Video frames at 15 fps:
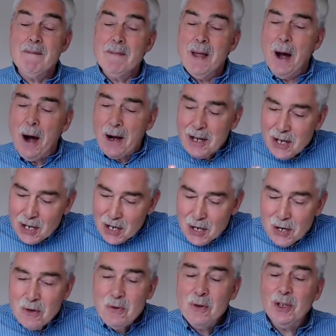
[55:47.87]
Are
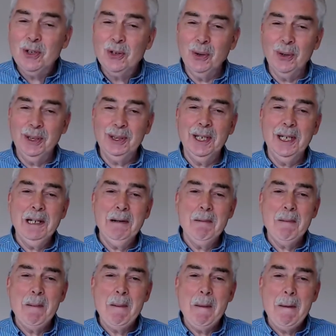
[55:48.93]
you rejoicing?
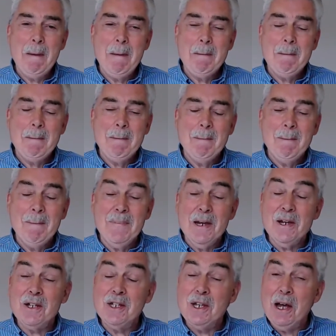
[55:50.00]

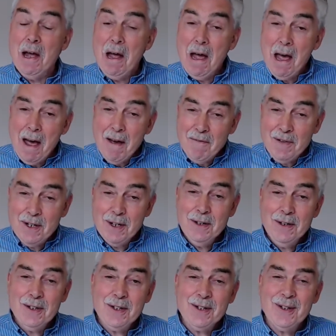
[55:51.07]
Is there
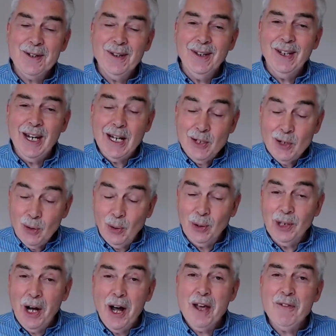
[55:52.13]
evidence in your
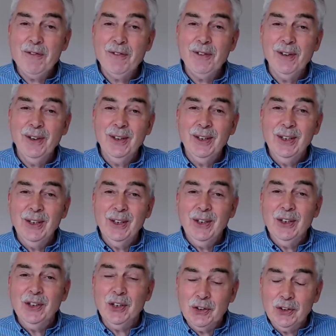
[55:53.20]
life
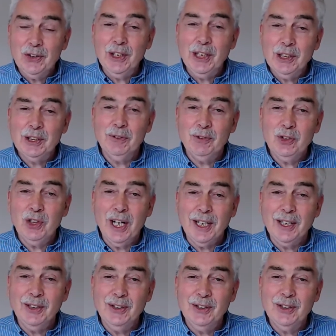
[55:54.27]
that things have
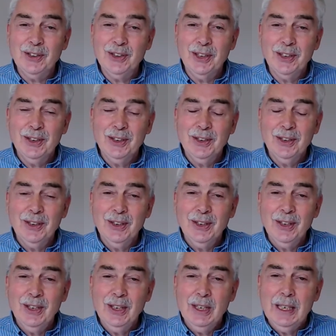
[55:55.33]
changed?
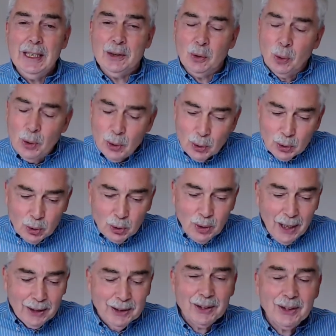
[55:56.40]
Is all your
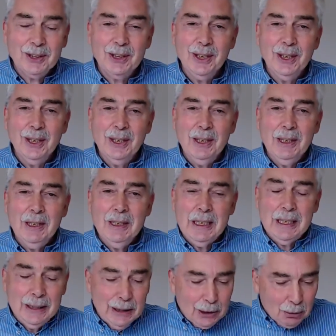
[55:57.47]
trust in
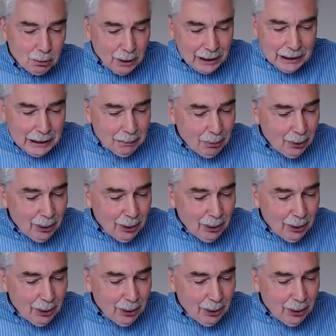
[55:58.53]
this reasonable,